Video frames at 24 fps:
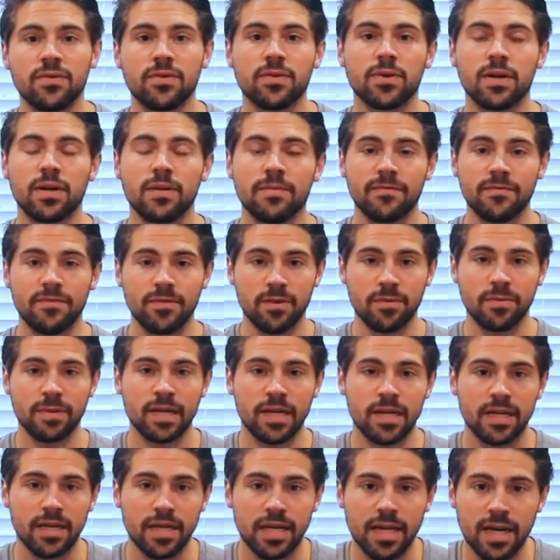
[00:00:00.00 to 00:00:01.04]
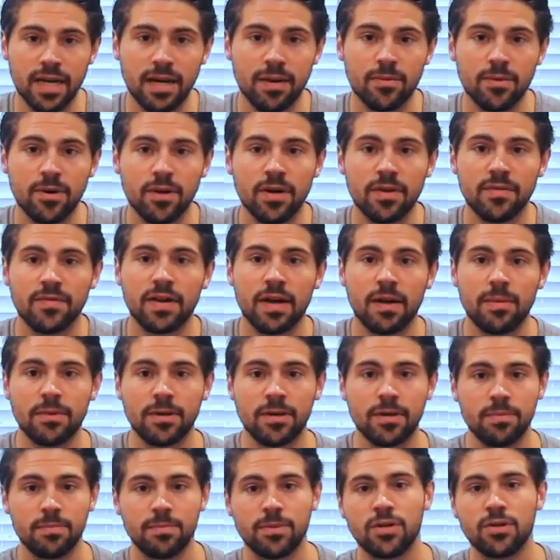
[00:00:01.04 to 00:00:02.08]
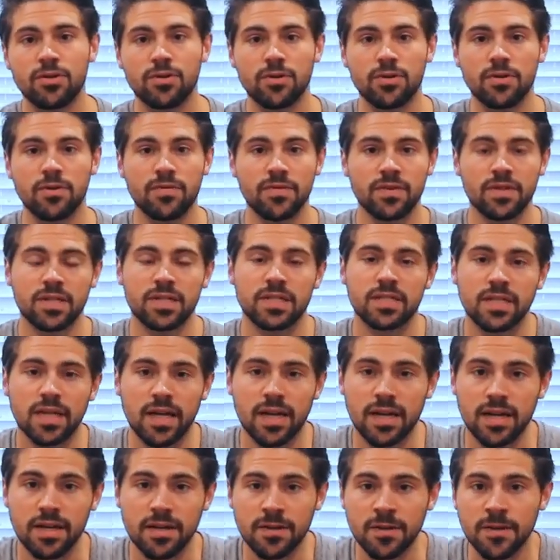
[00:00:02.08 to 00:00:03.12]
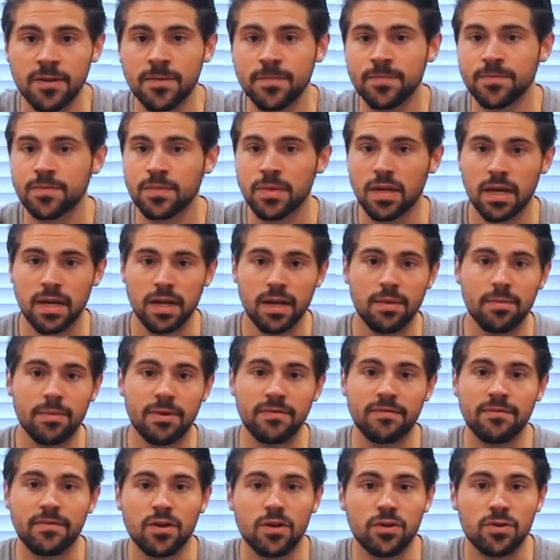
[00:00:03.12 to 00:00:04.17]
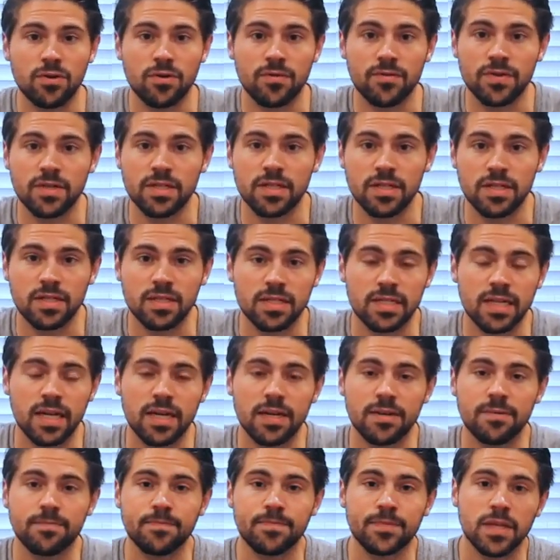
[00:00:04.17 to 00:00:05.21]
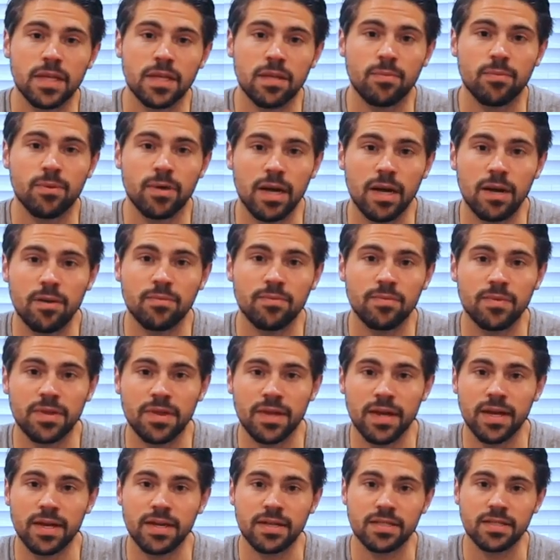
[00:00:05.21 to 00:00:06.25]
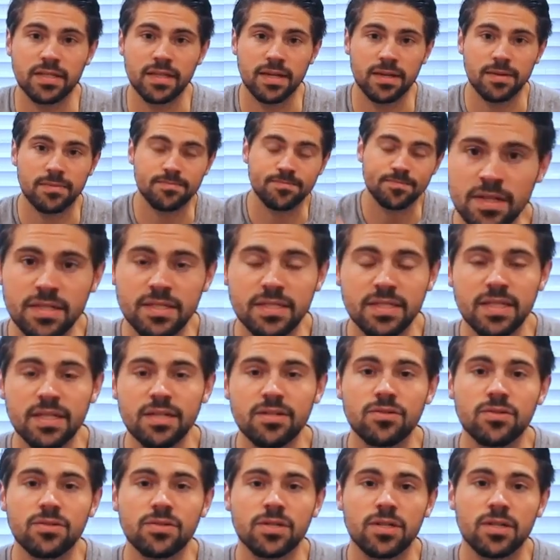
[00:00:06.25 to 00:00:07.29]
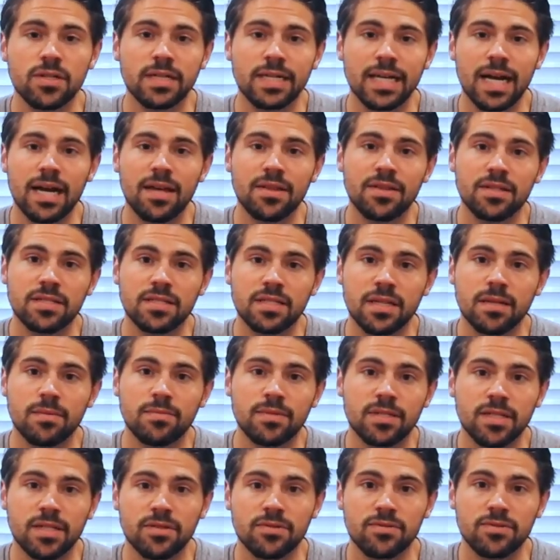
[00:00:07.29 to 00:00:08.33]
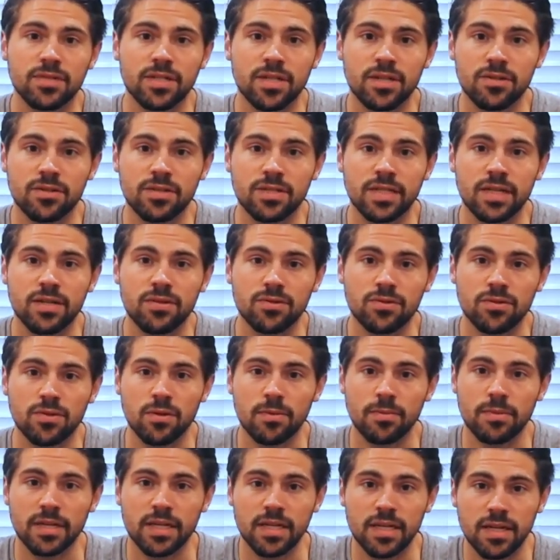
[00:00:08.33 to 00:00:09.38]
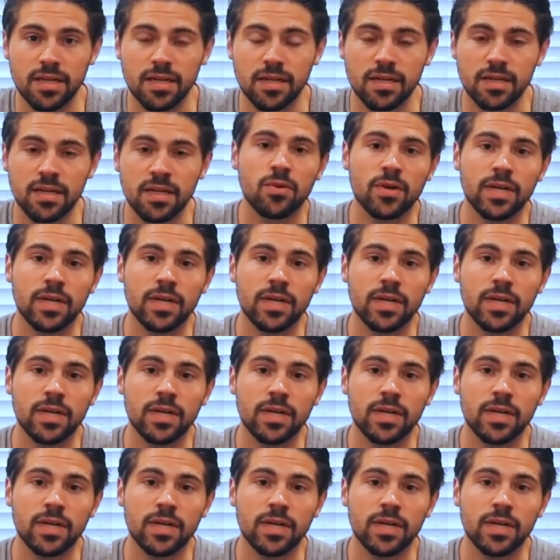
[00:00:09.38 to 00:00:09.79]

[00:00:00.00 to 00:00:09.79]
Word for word: everywhere. I'm filming on a camera, I've got my computer over the side, I got my phone over to the side. And the problem with that is that these signals are not the same signals that our cells normally get.